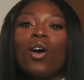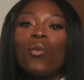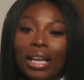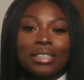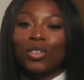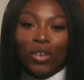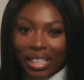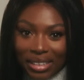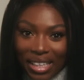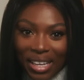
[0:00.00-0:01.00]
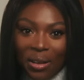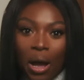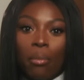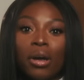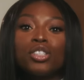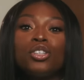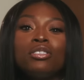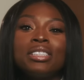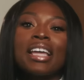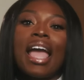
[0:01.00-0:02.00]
Well, it's not easy, but using